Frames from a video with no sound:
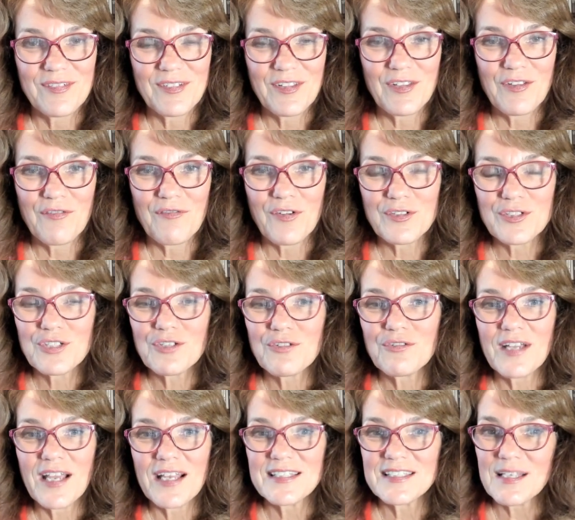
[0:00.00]
you first
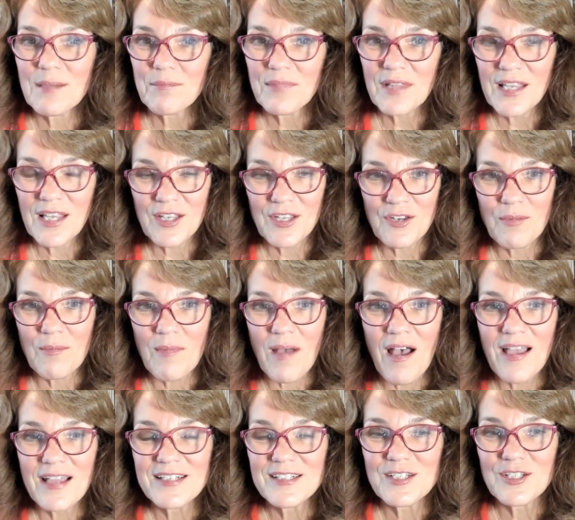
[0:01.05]
create something in your mind,